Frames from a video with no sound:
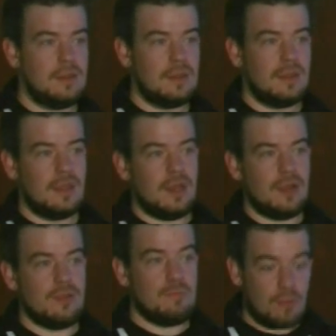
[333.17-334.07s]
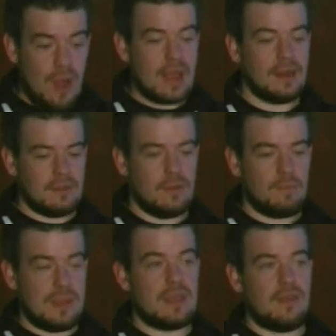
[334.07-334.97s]
You uh, know, brand it to
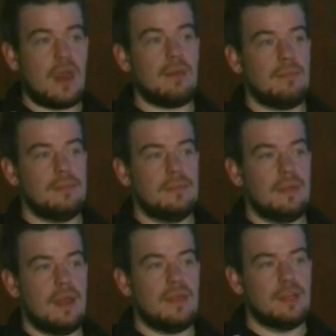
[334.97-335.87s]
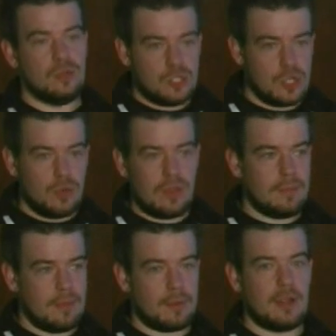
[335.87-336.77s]
be them, and then you show
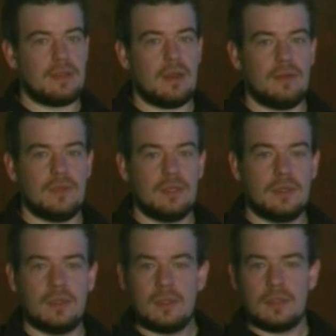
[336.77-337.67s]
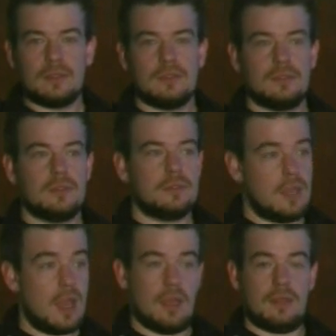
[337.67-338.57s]
them the breakdown of it.
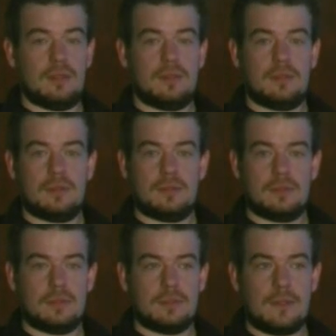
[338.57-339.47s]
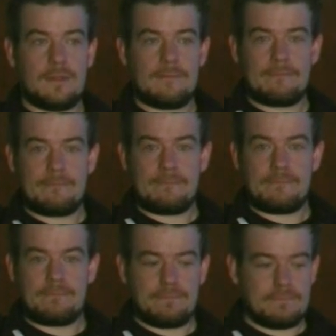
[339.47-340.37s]
Yeah. Uh, this slide is going to be
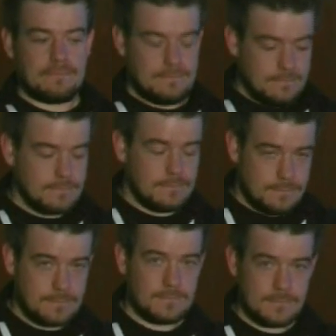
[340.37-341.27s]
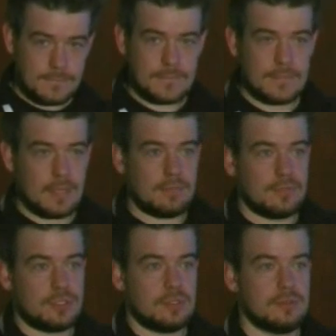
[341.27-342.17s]
available online. Mm-hmm.
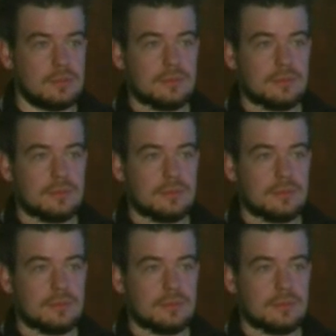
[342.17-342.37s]
for sure.